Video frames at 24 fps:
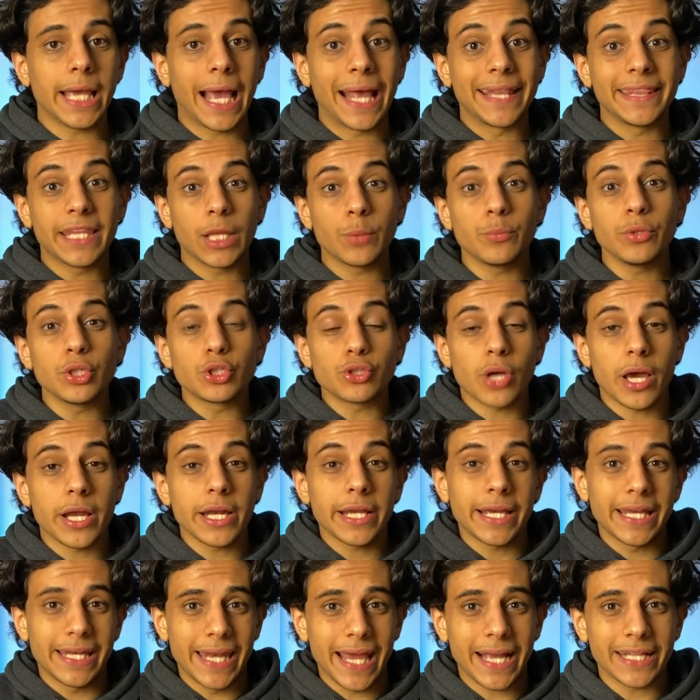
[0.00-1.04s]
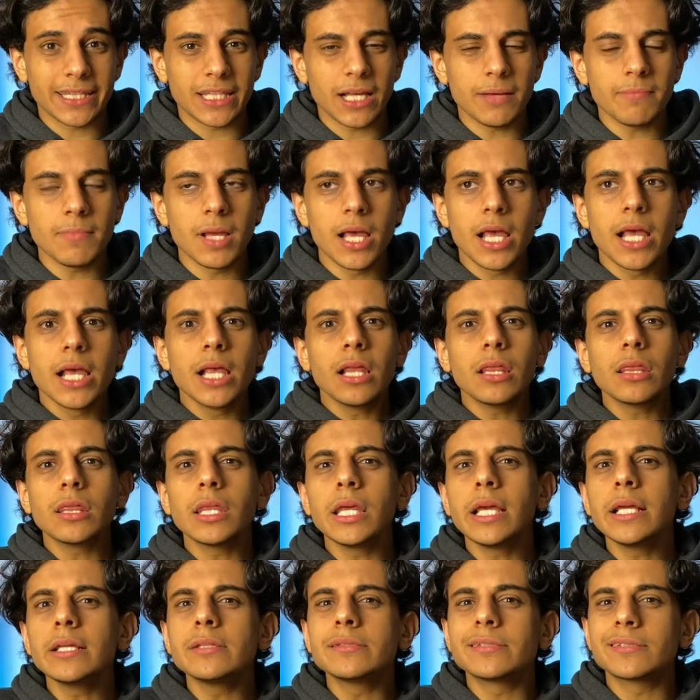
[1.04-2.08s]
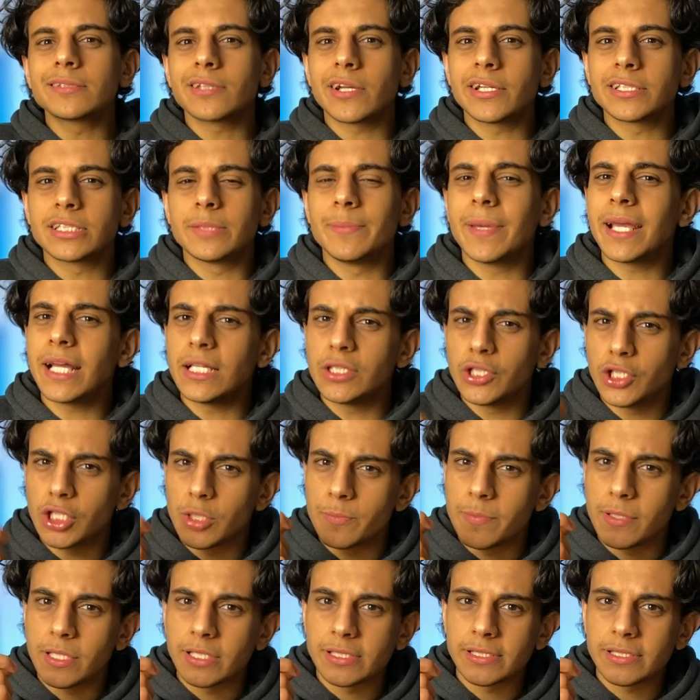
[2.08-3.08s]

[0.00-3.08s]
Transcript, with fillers: and then we try to connect them, things start to make a little bit of